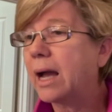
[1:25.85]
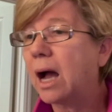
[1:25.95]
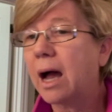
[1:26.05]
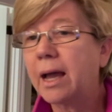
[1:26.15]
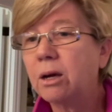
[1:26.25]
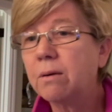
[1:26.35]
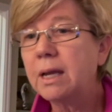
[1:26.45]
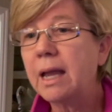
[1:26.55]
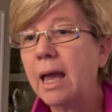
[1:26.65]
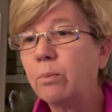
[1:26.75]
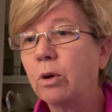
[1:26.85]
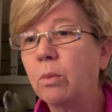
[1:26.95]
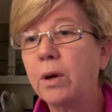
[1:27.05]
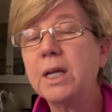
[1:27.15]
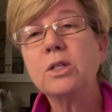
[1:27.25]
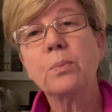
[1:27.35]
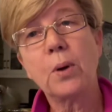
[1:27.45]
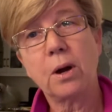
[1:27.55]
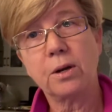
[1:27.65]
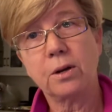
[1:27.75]
hiring and promoting to
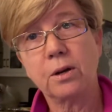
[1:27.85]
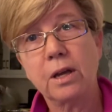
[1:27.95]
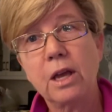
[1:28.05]
partner